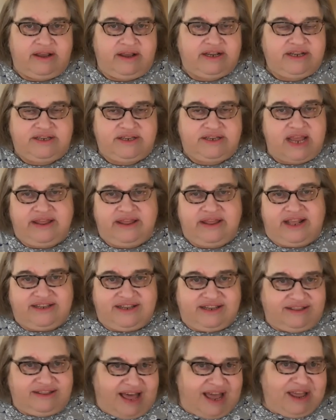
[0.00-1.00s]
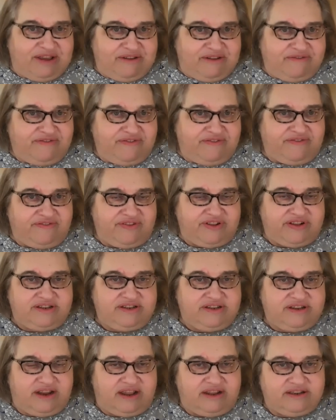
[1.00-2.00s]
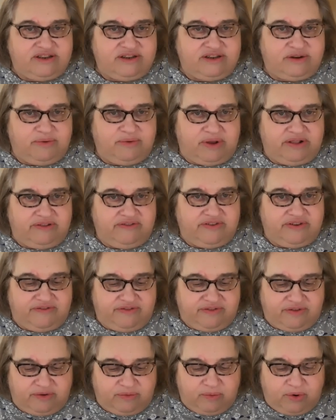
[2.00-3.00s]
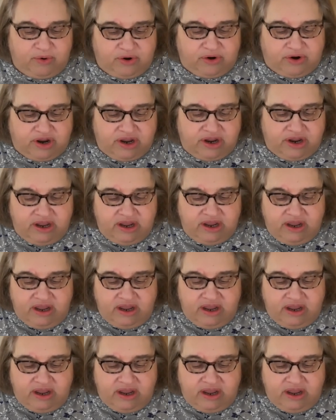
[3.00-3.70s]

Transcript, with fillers: extend that to life if it's not so relevant for work.